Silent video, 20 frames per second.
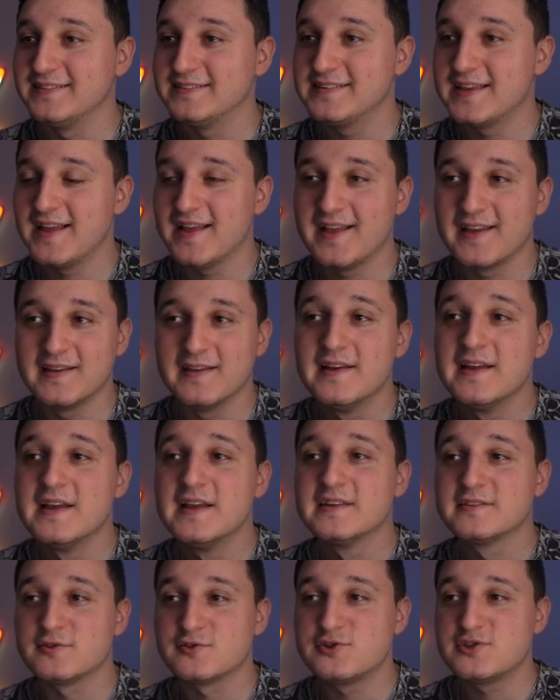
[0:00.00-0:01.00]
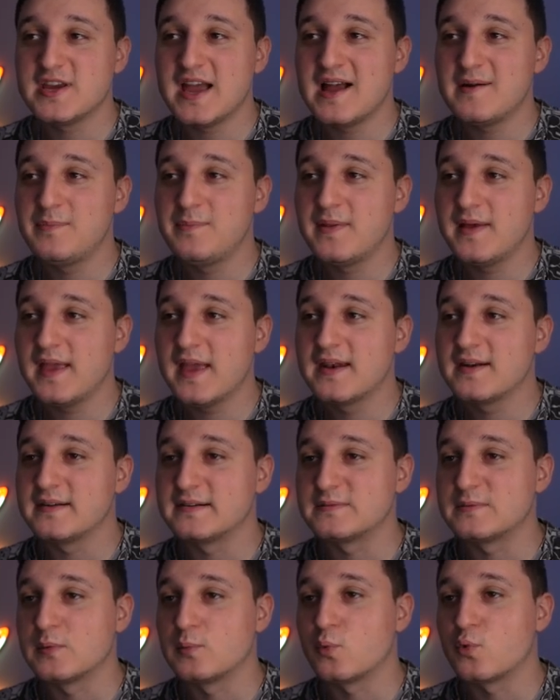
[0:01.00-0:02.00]
Okay, so chat, play, and
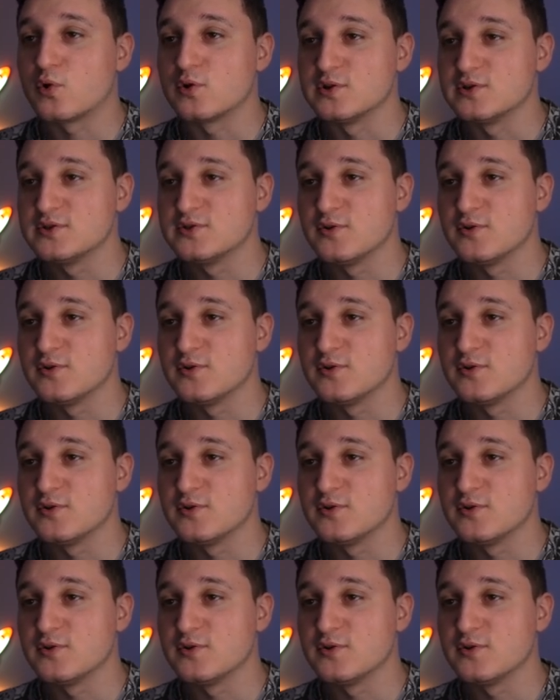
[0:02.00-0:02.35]
earn reward.